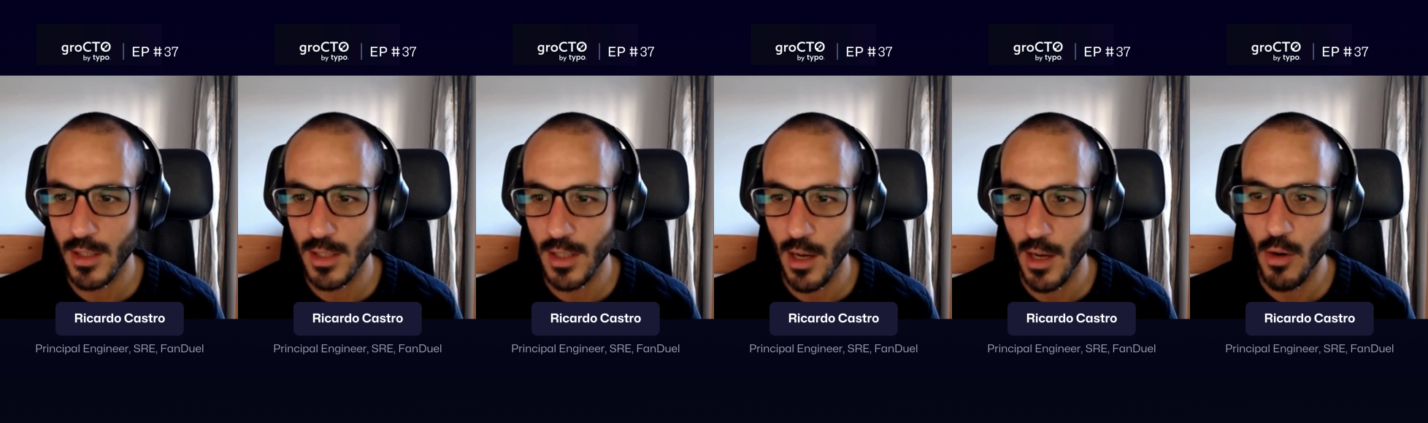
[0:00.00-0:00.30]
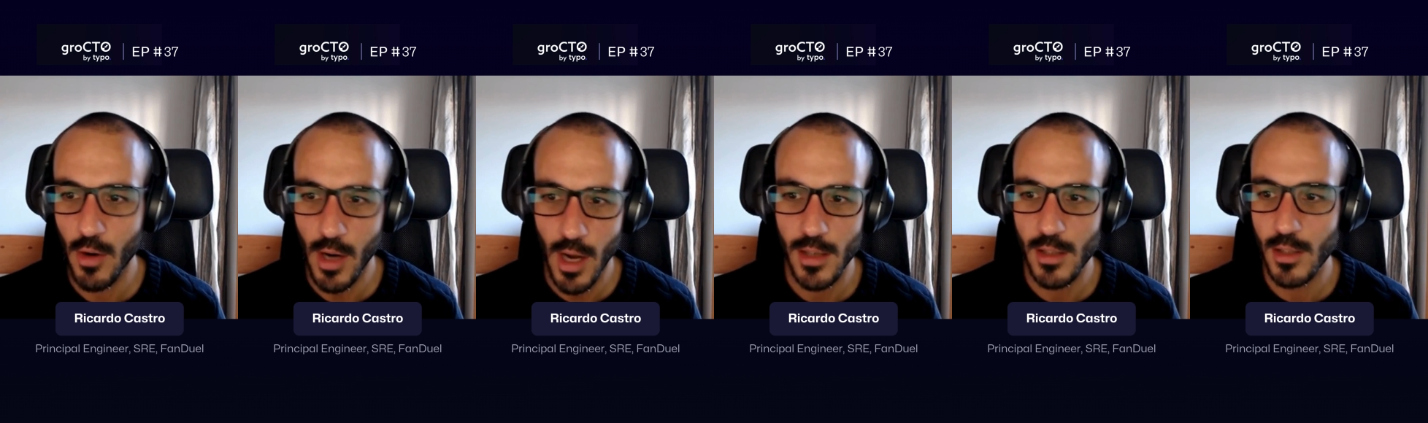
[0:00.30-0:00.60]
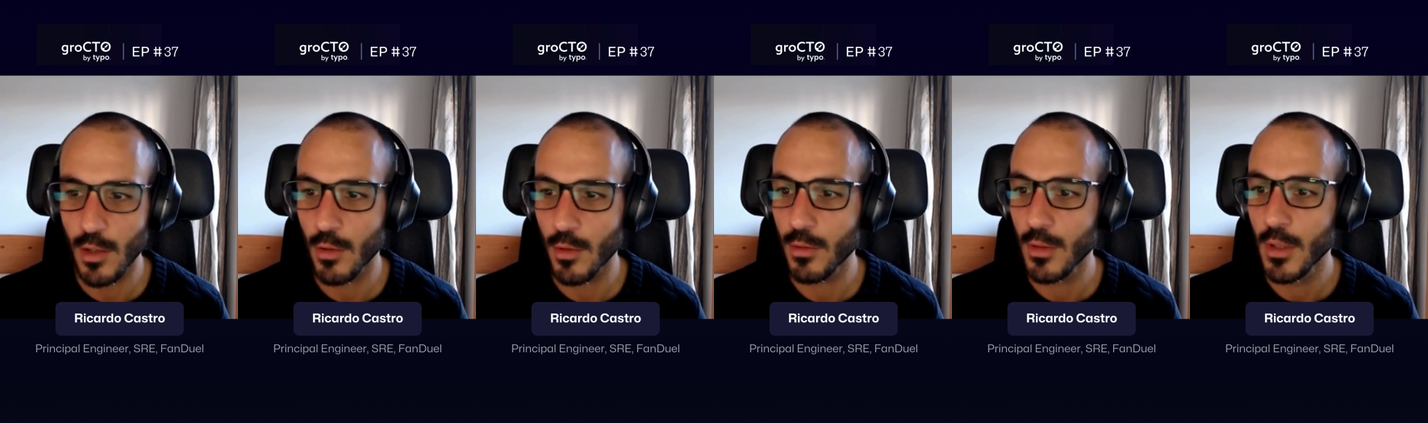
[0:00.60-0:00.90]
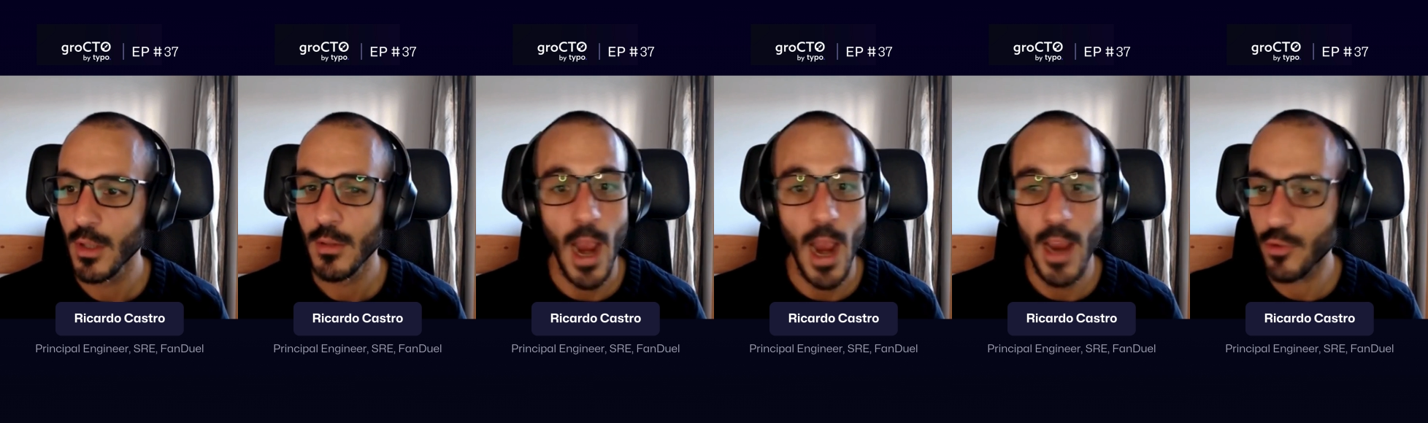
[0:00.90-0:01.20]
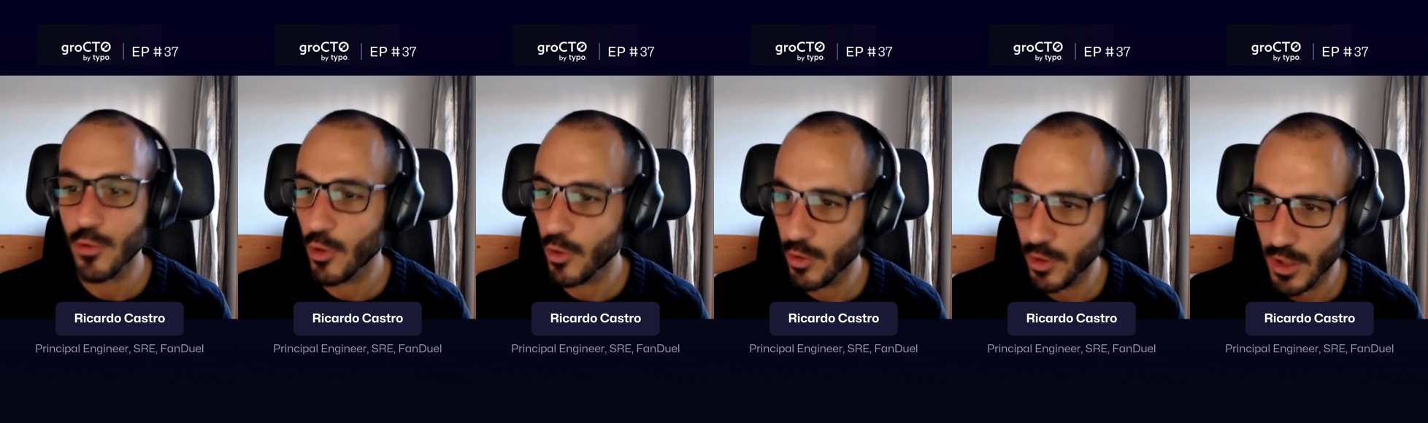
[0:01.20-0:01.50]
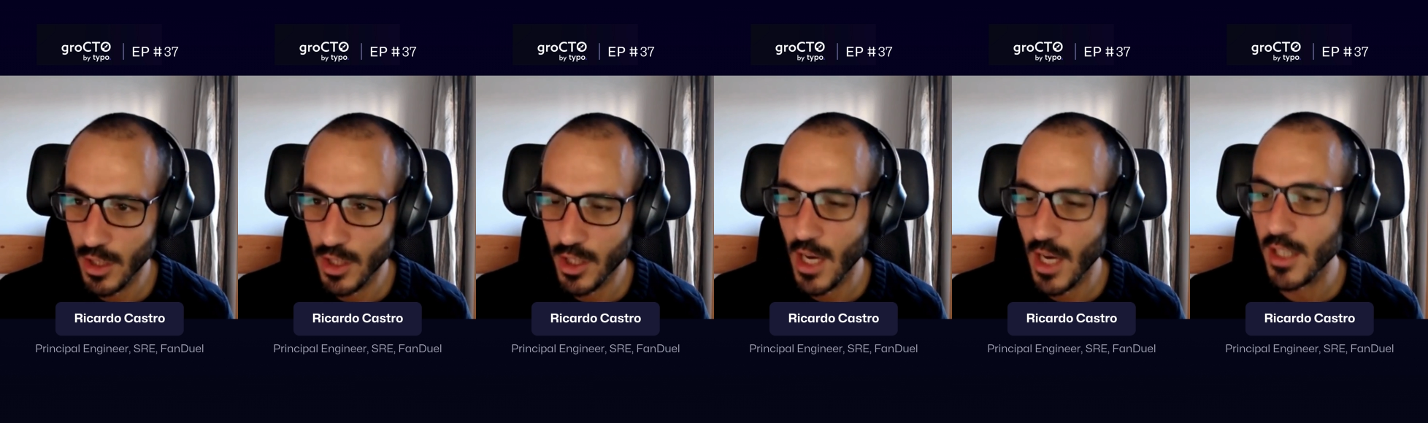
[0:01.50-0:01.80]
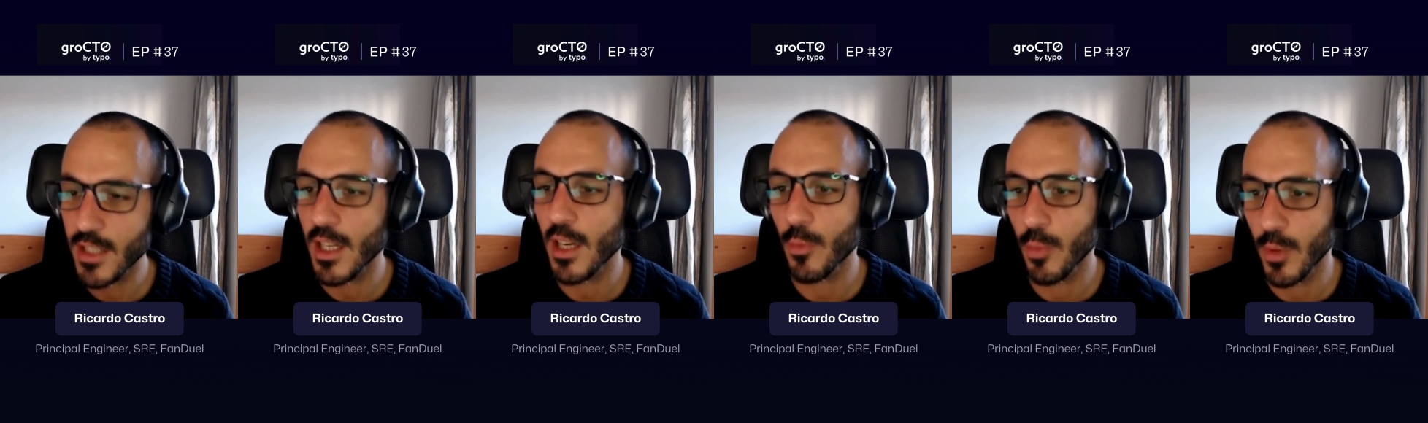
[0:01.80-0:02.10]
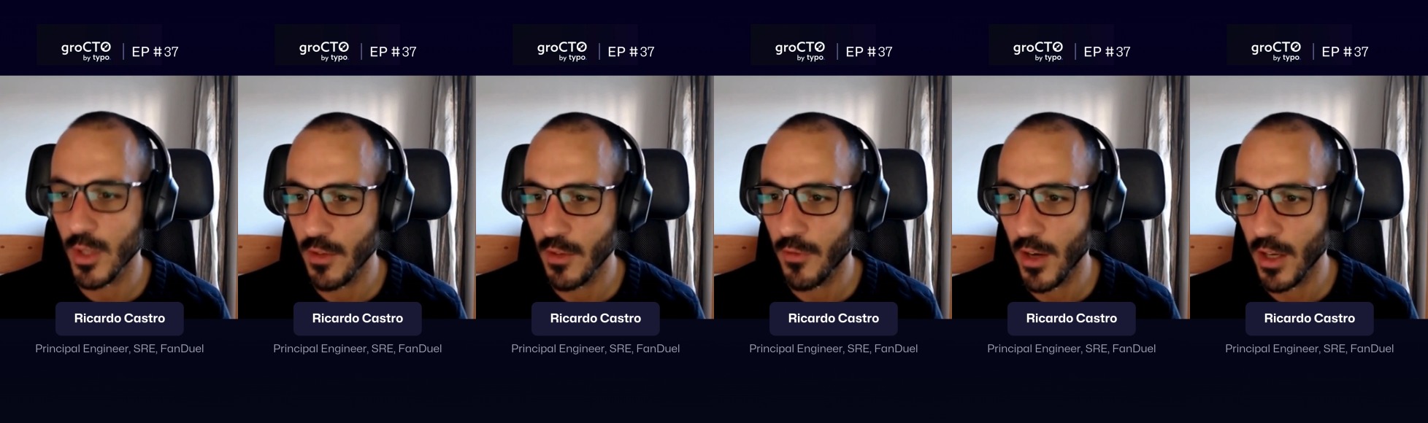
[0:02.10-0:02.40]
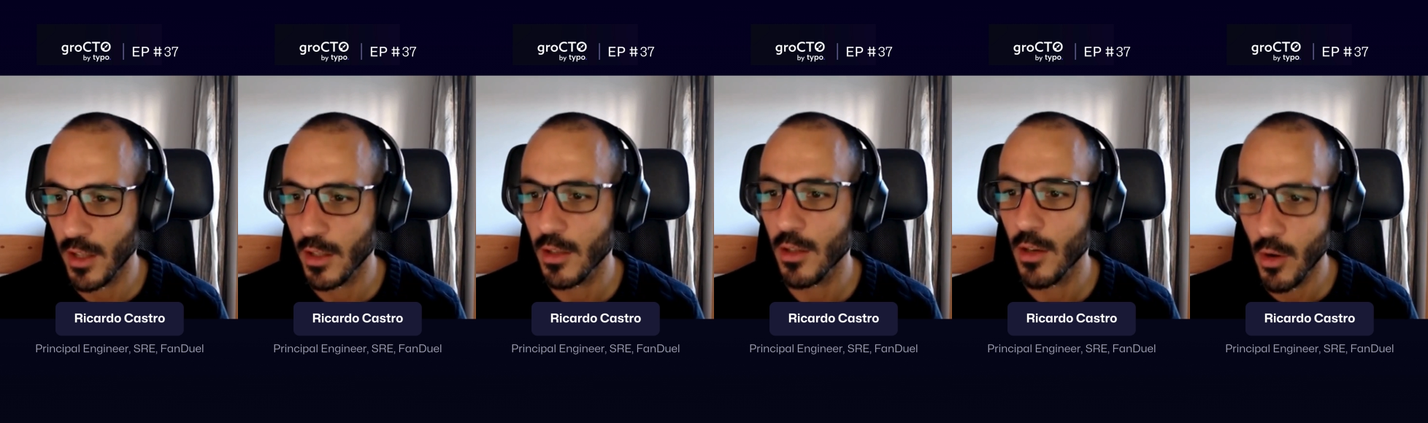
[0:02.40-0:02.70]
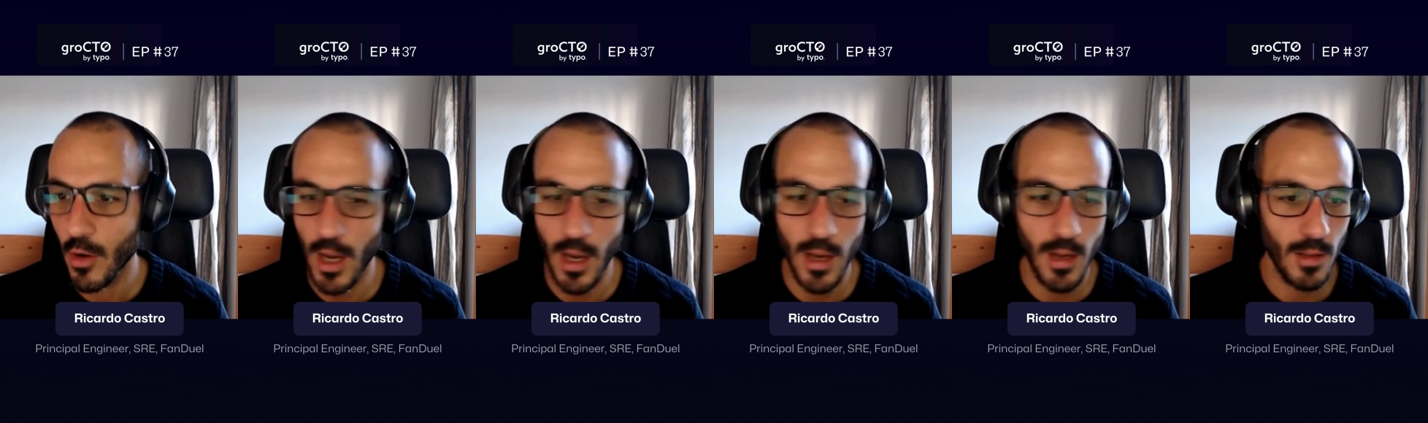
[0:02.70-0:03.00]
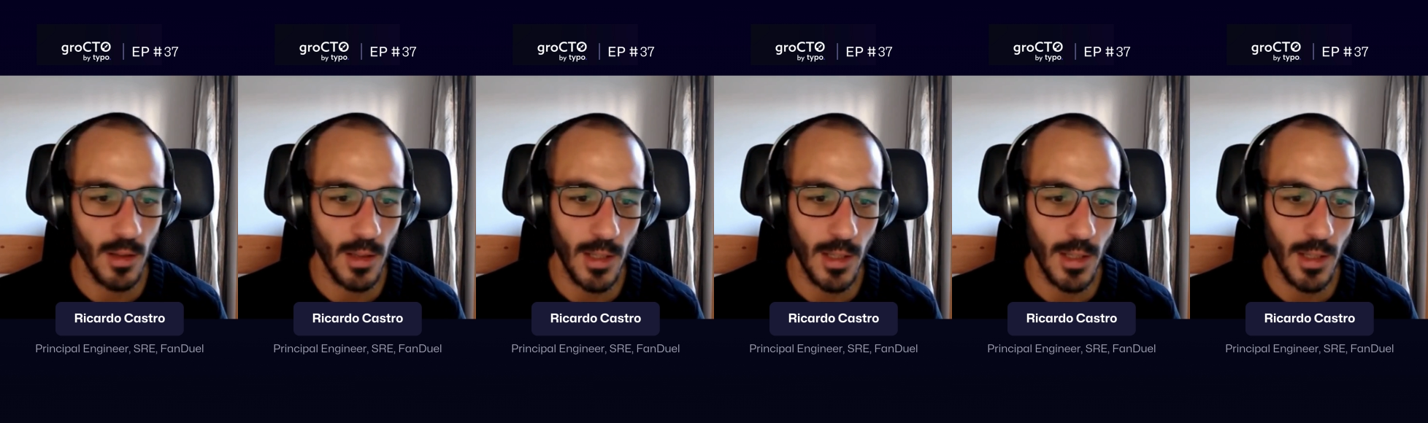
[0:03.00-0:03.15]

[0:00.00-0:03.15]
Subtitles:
It's like, okay, so I introduced a change and it was a failure. Okay,